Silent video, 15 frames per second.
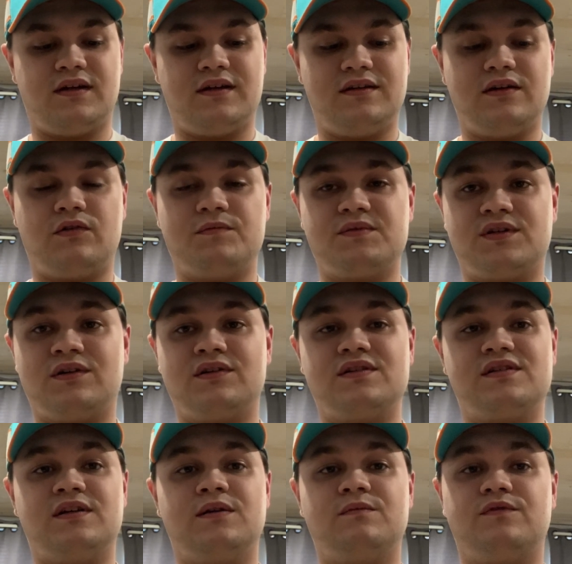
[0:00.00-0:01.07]
Now I'm starting to
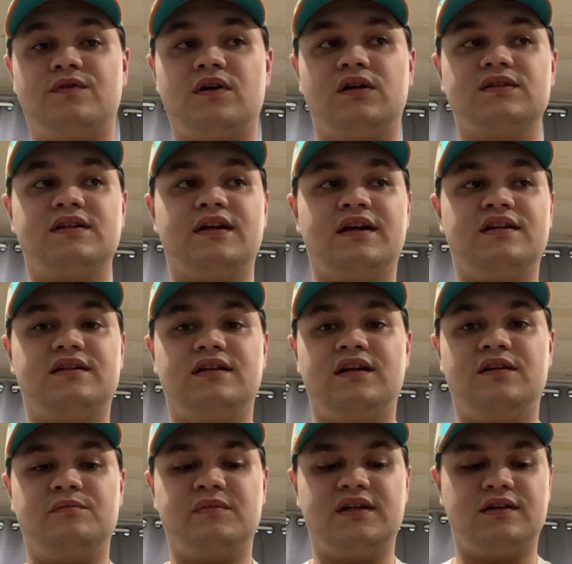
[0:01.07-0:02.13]
see him fall to
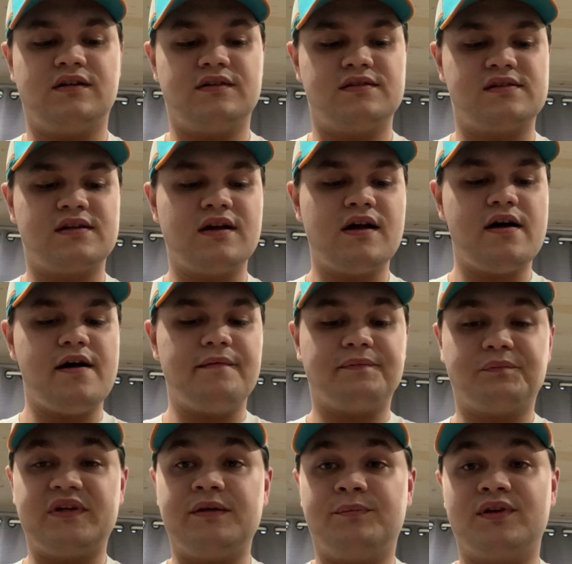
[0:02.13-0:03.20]
18 because
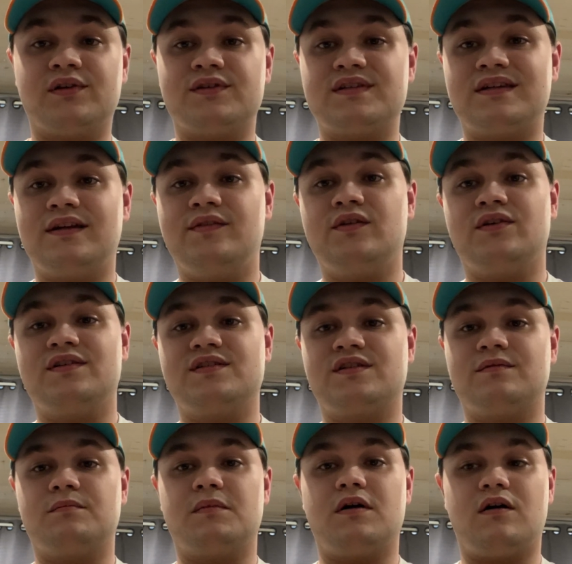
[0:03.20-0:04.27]
people are saying there is
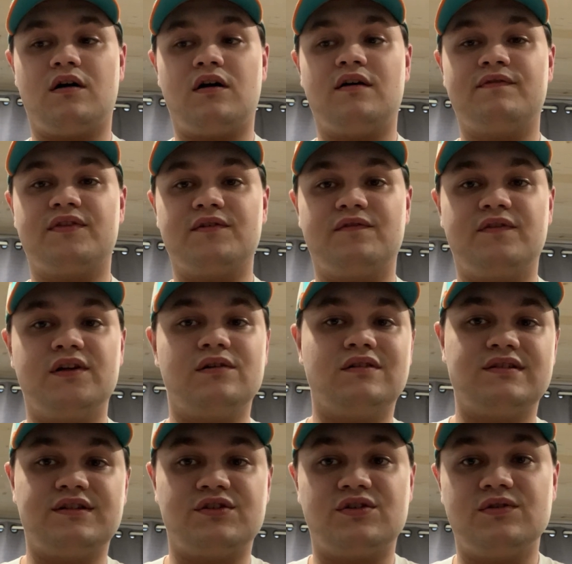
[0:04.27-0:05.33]
some off-the-field
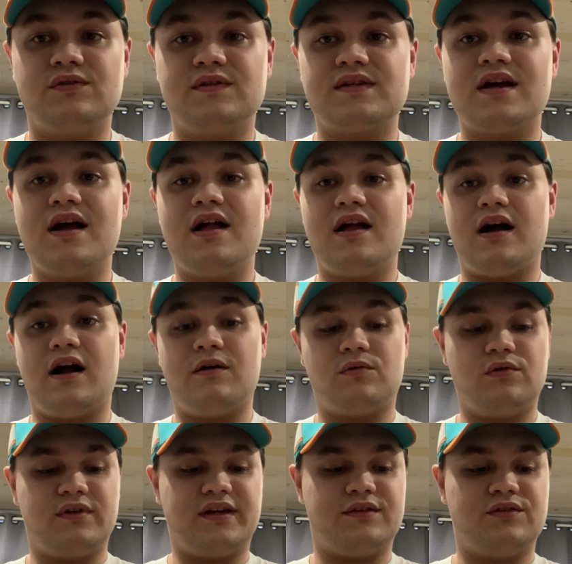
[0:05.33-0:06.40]
issues. I
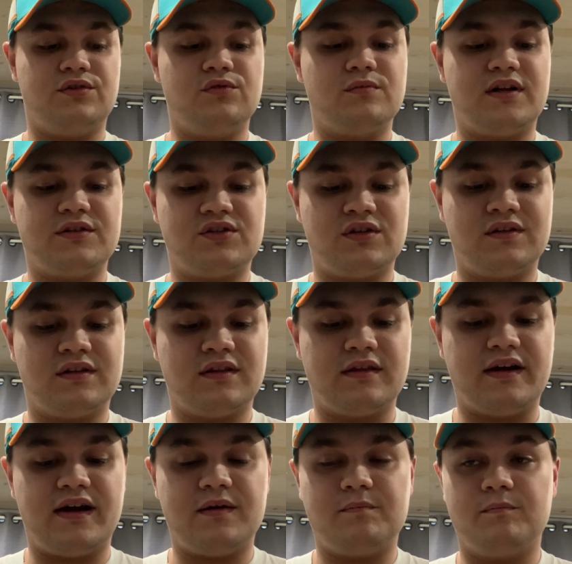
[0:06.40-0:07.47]
won't get too much into
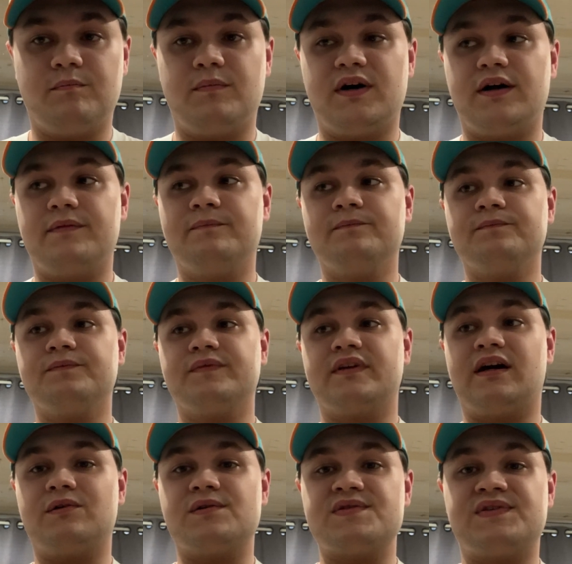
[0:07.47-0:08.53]
that, but
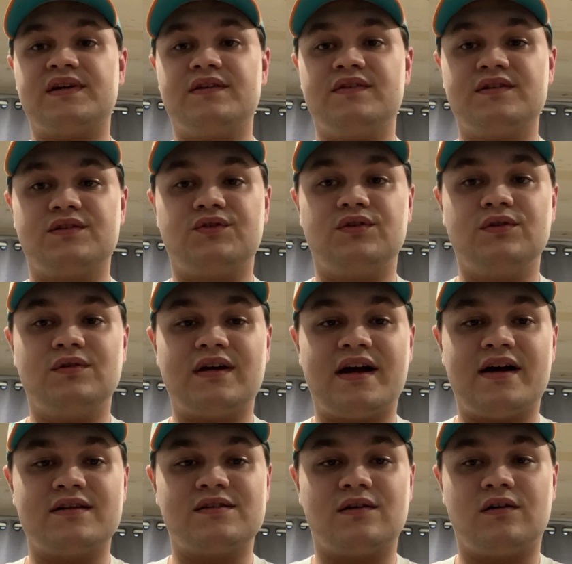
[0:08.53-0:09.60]
I will say this dude
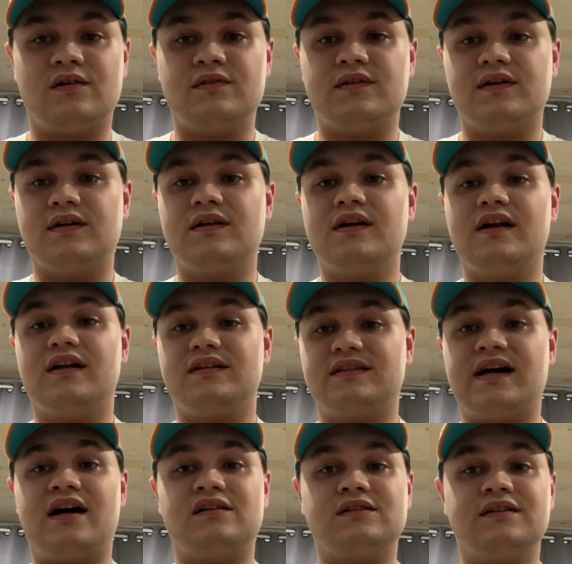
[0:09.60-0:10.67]
has all the
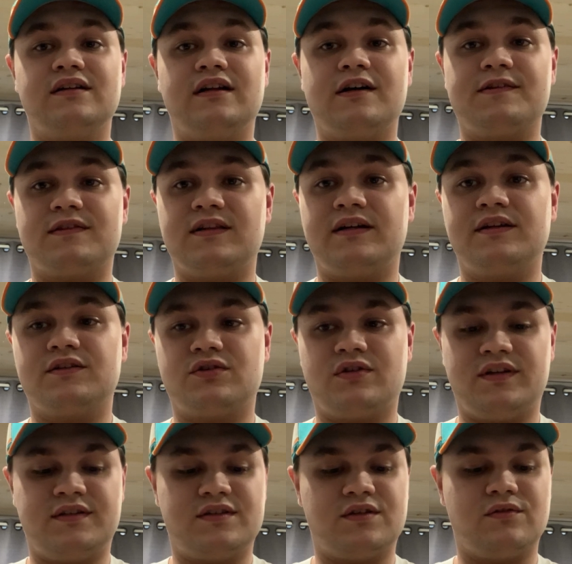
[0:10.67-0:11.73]
talent and athletic
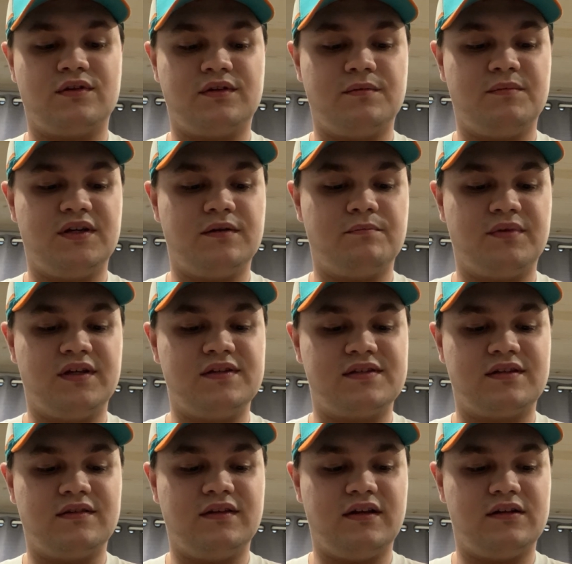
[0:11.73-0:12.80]
traits to really be a beast
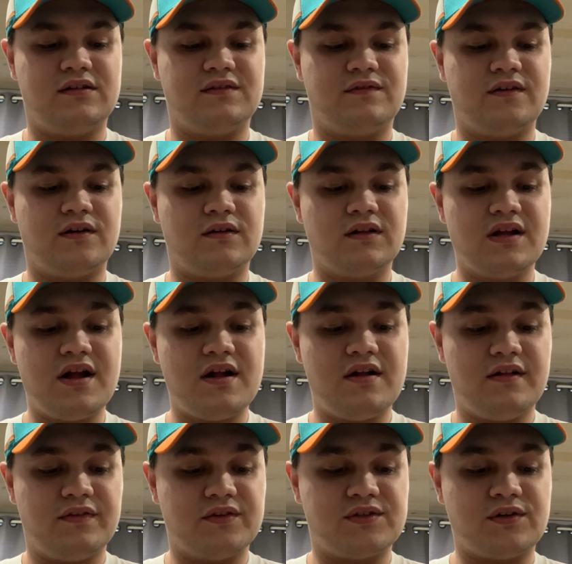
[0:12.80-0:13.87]
in the NFL.
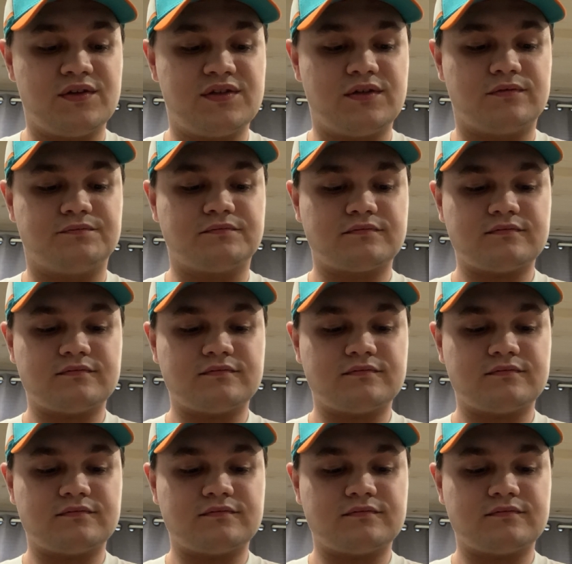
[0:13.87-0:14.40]
There's also,